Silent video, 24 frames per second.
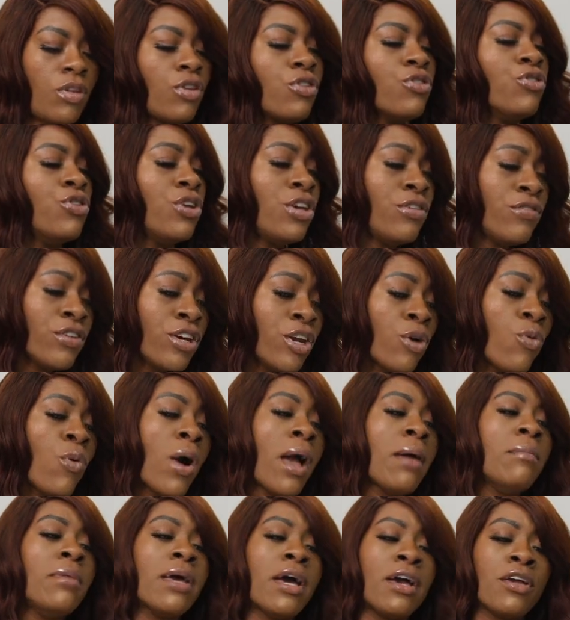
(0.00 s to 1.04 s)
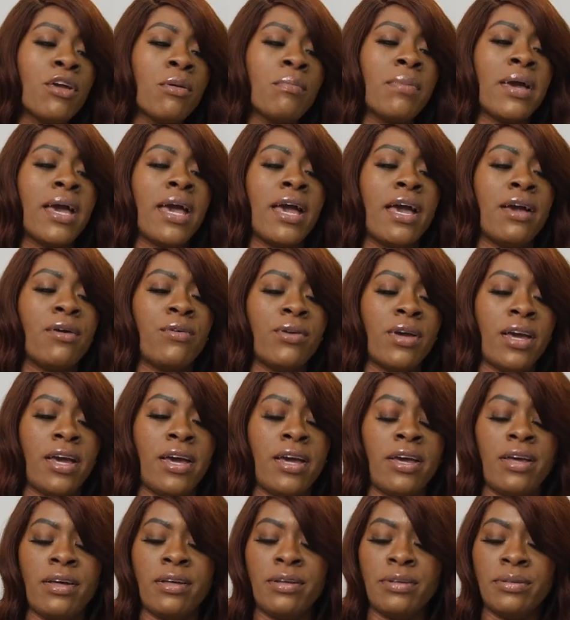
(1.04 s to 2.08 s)
You're even going to wipe down your bag,
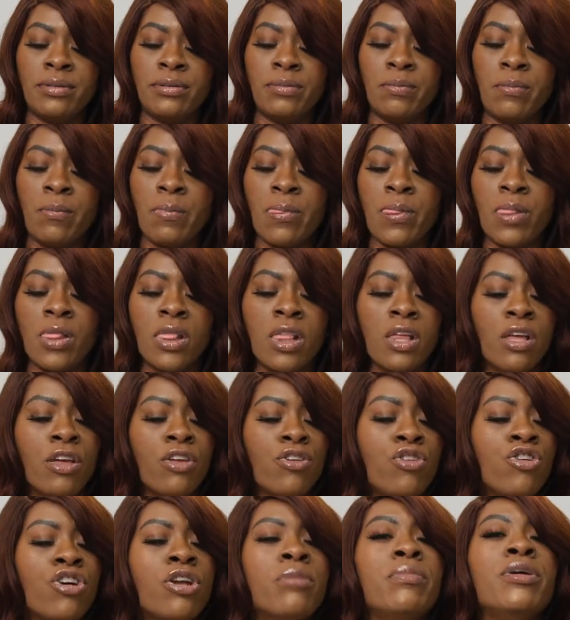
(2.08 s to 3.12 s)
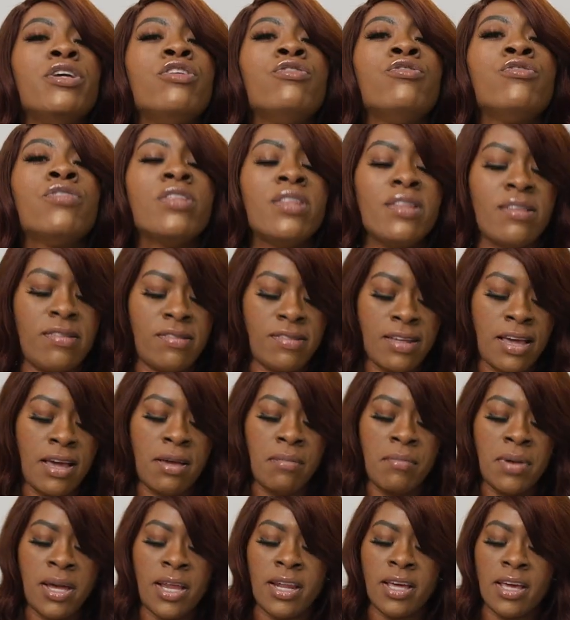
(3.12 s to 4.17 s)
okay? You're going to be using this
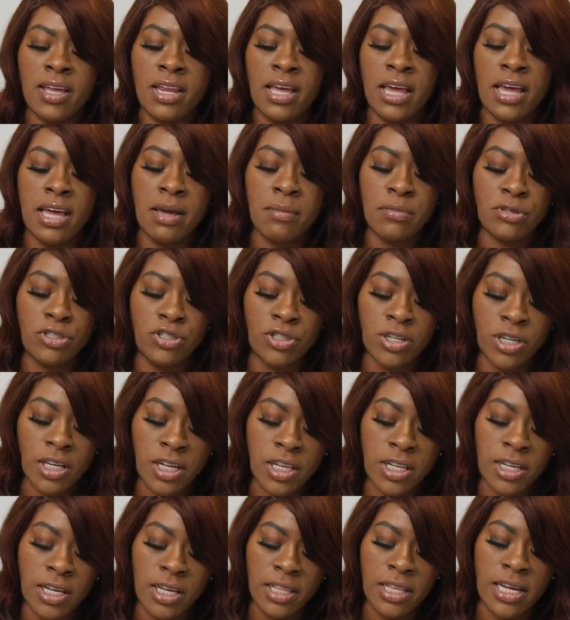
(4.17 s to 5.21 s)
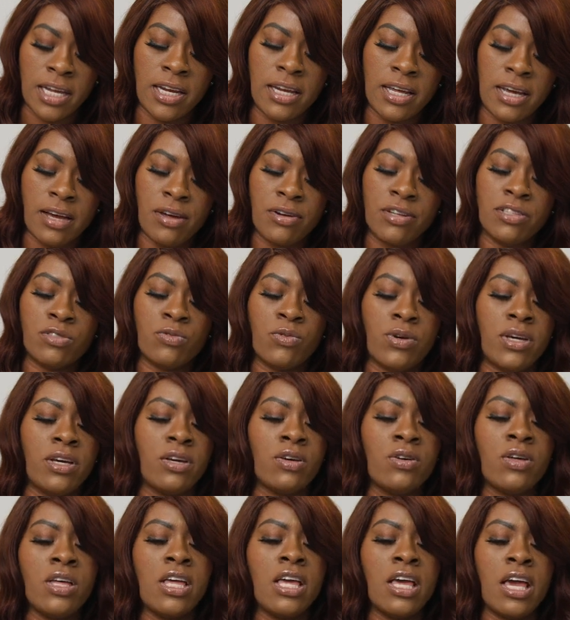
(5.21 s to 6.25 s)
same mannequin hand, but you're going to clean that down as
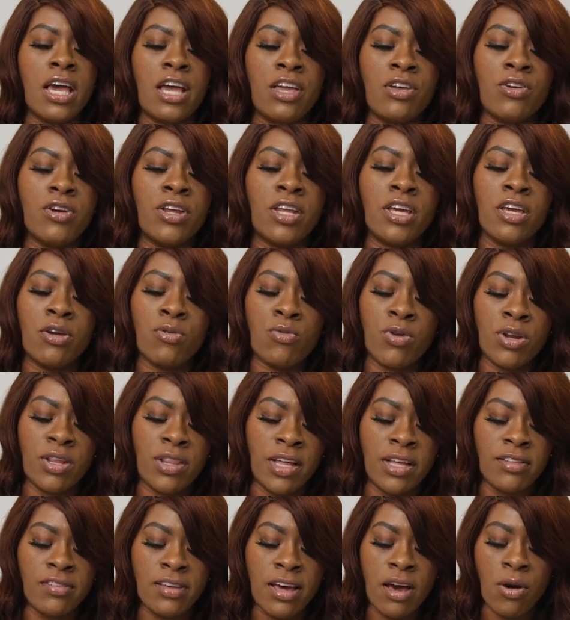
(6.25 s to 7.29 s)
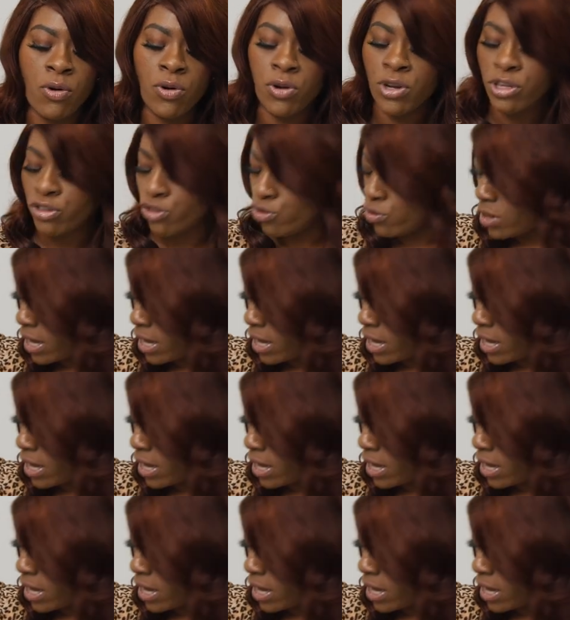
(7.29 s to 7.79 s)
well. And you're going to get rid of that towel that you